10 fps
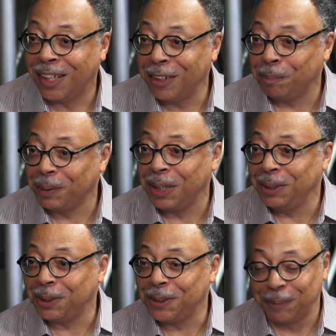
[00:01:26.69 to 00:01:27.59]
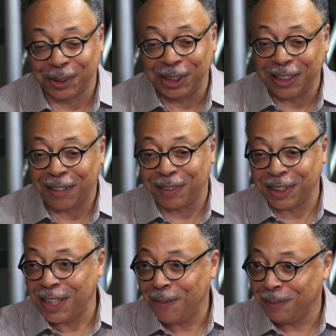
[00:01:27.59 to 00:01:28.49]
implications. We're seeing that
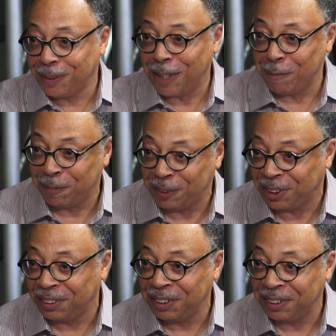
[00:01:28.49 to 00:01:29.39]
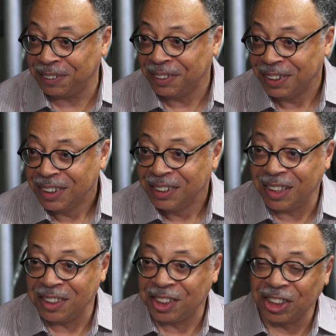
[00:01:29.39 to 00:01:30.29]
right now with the government of Ontario. The
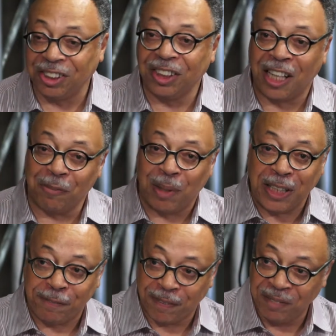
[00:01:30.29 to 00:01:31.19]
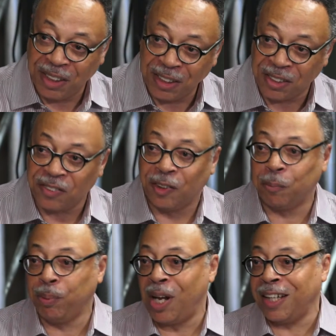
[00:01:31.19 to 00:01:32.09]
decision to cut money from this or
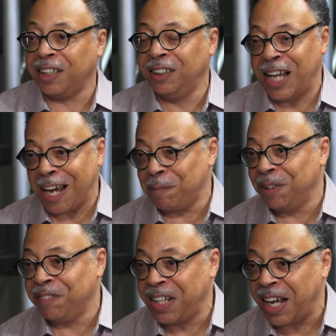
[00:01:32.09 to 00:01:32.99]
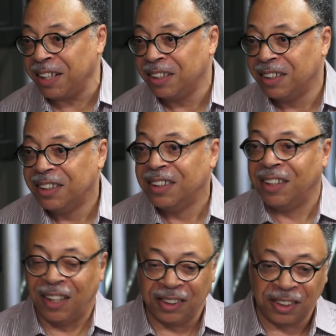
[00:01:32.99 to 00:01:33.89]
block enactment of that
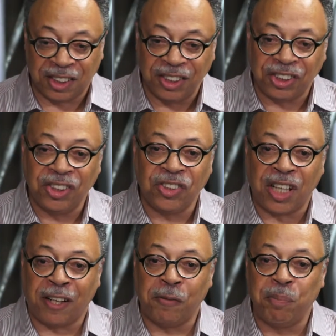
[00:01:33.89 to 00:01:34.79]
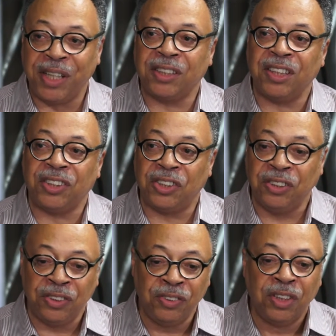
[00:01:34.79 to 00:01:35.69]
are decisions that are meant
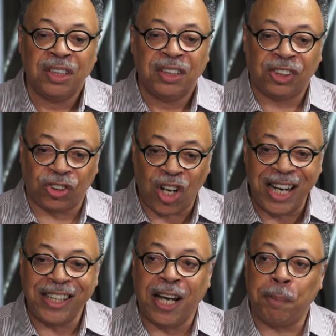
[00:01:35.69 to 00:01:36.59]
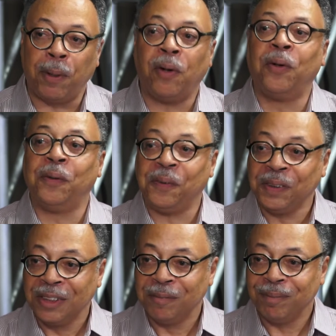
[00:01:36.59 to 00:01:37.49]
to try to uphold